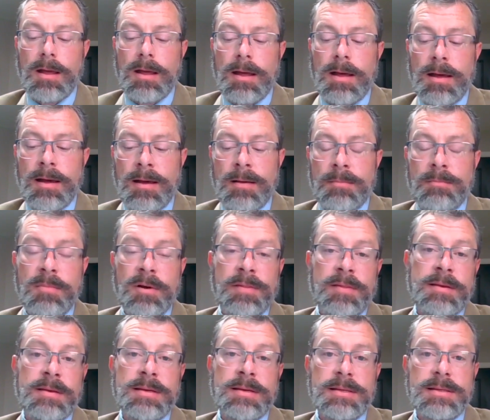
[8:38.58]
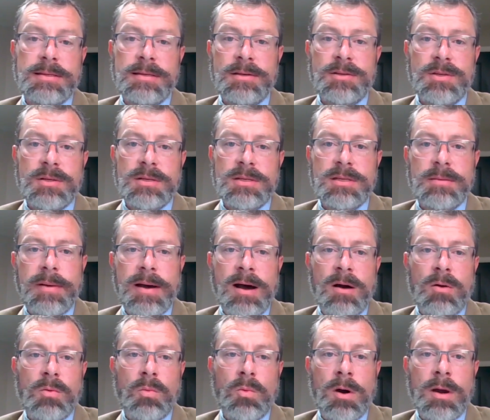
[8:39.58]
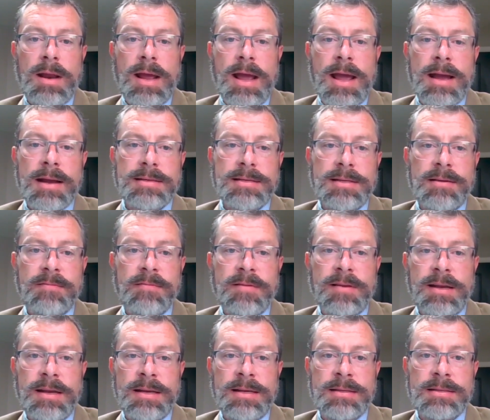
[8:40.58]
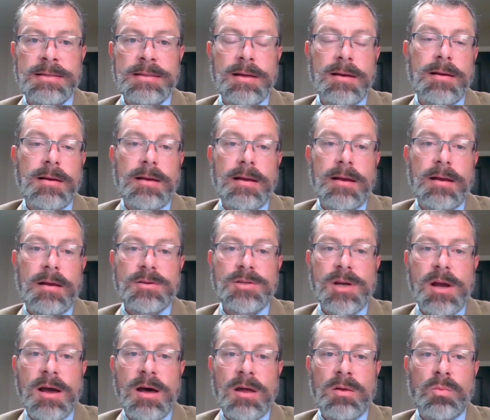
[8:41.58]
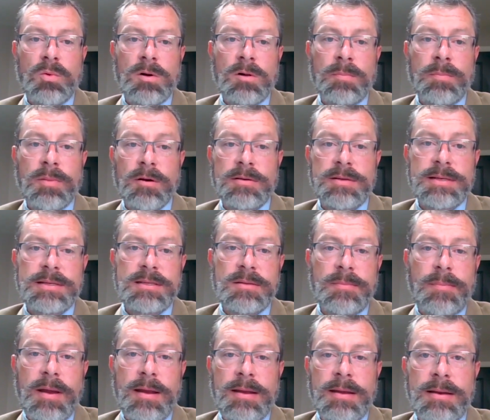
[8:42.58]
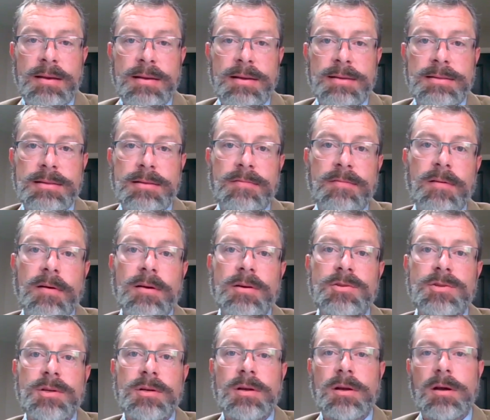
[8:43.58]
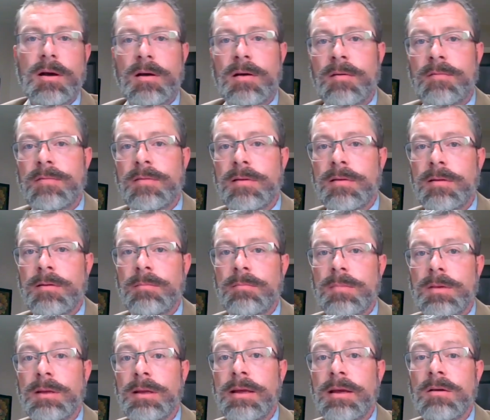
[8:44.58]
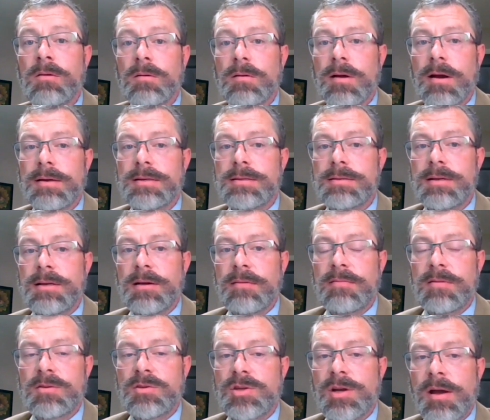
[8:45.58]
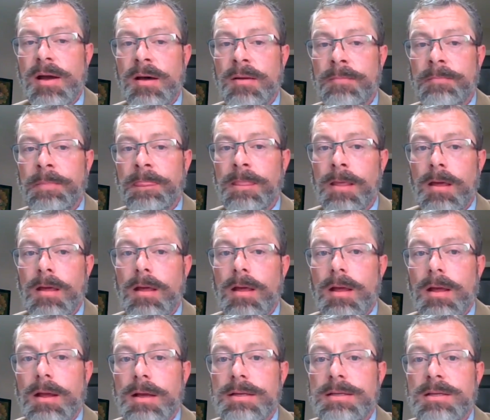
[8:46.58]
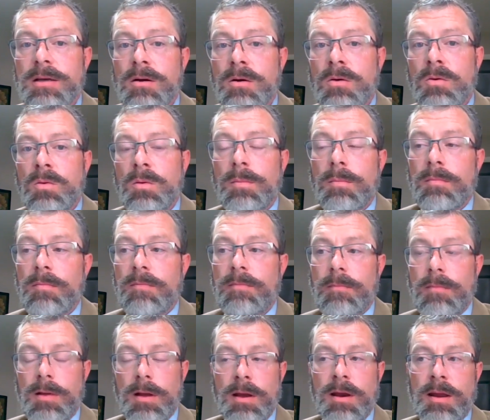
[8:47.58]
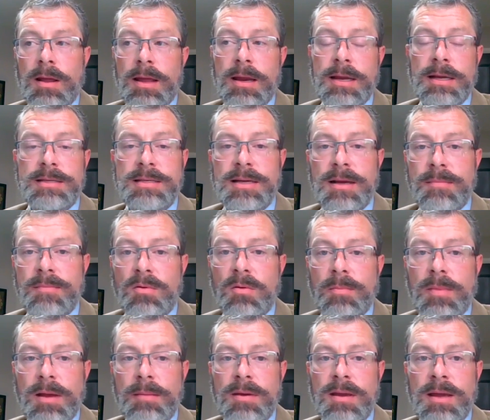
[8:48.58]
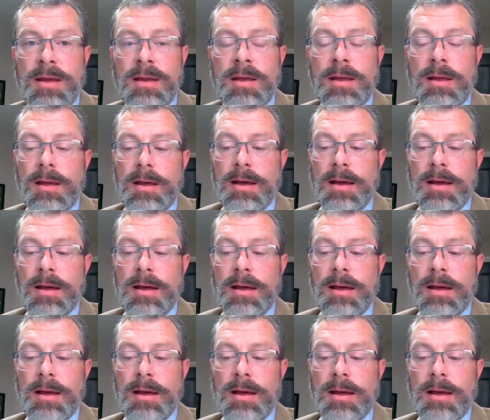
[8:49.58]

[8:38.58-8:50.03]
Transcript: But the decisions about what activities a child will participate in is a function of the legal custody of the child. So an example may be